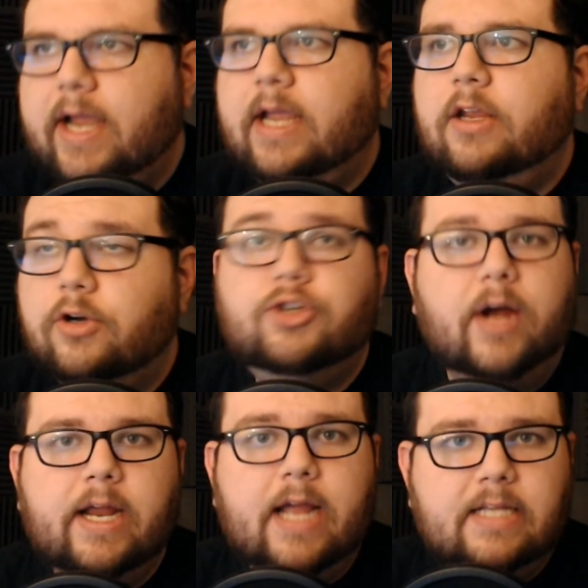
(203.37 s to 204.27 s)
you're
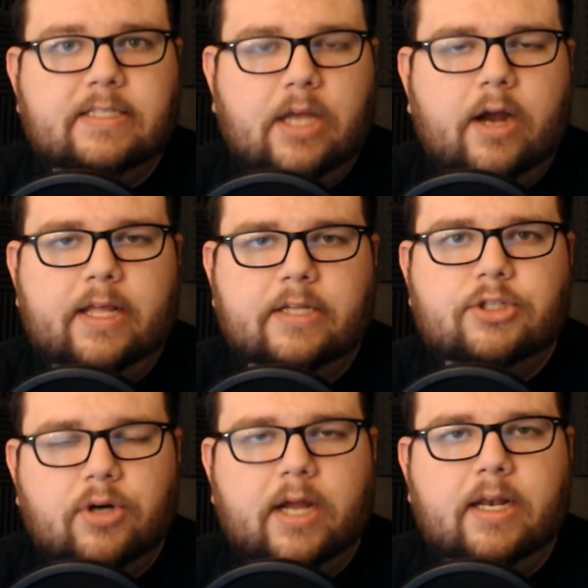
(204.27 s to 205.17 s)
trying as the audience
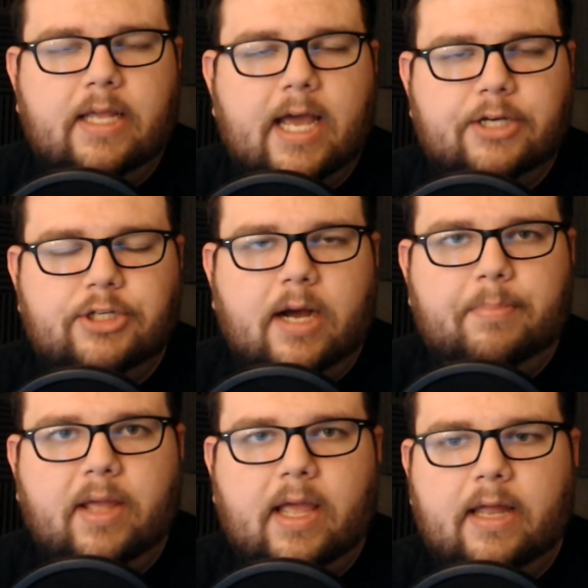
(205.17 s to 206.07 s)
trying to catch up
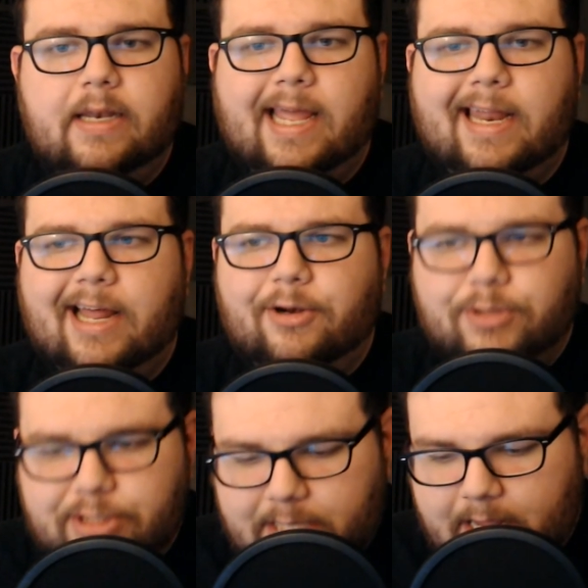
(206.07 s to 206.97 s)
and
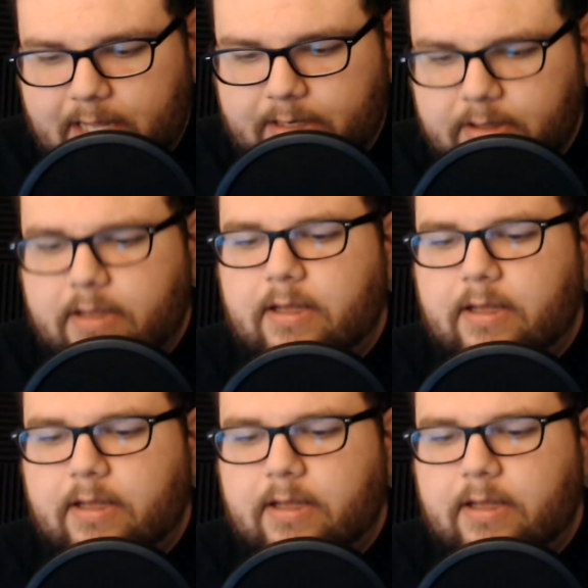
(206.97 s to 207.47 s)
understand.